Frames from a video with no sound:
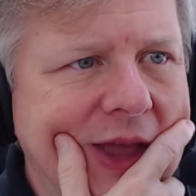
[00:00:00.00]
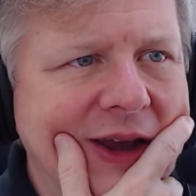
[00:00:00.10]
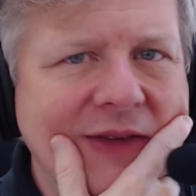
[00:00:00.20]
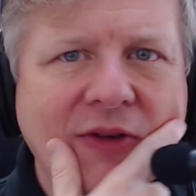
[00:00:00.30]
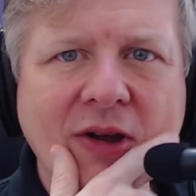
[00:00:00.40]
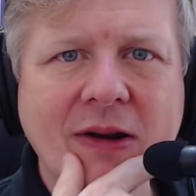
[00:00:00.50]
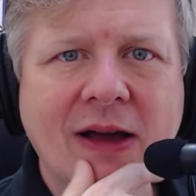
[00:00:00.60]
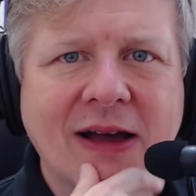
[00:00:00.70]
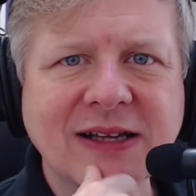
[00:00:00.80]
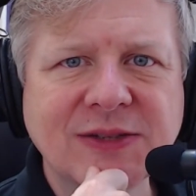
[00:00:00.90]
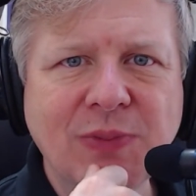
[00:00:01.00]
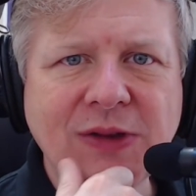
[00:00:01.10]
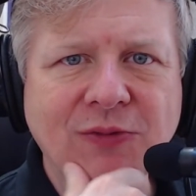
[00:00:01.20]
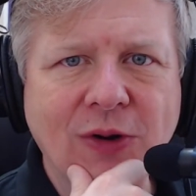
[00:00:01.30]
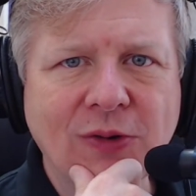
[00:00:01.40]
even on a
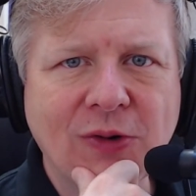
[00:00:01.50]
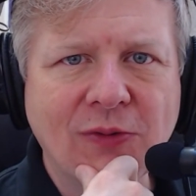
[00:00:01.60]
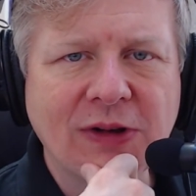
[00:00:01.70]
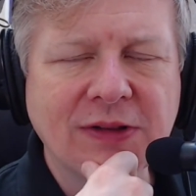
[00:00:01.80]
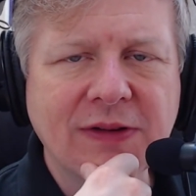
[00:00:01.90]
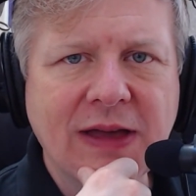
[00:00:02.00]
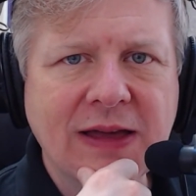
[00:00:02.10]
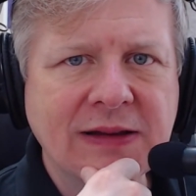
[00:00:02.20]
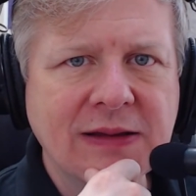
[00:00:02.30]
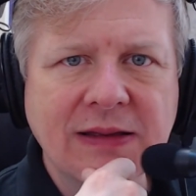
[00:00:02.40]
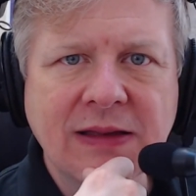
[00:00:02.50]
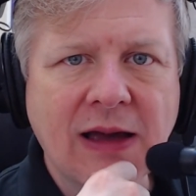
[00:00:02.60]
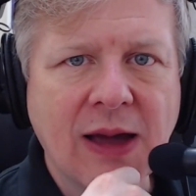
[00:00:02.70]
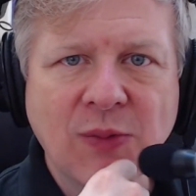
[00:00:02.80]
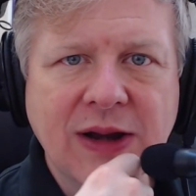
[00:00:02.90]
high-speed road, and the
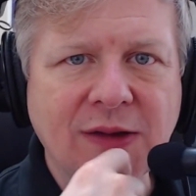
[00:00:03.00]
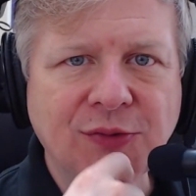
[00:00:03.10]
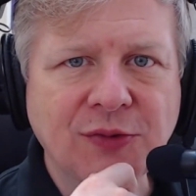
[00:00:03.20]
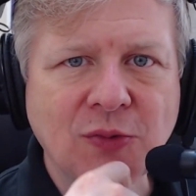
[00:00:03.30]
guy went out through the